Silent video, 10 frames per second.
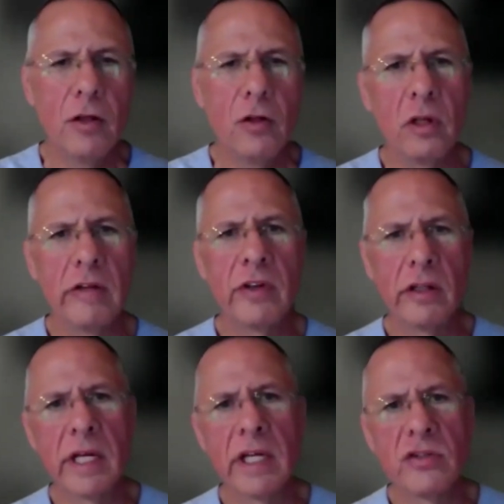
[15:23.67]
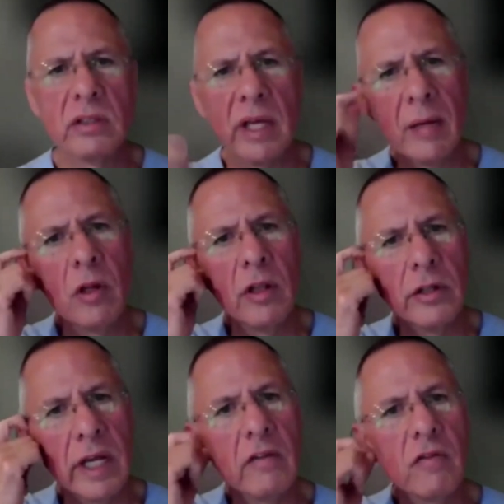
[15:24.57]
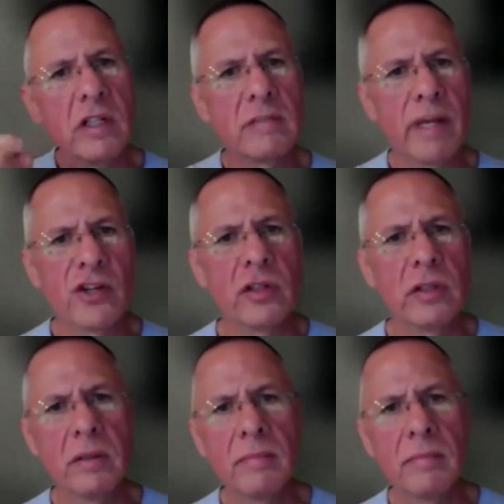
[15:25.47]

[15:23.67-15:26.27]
You leave it on the kitchen table on the day of the inspection.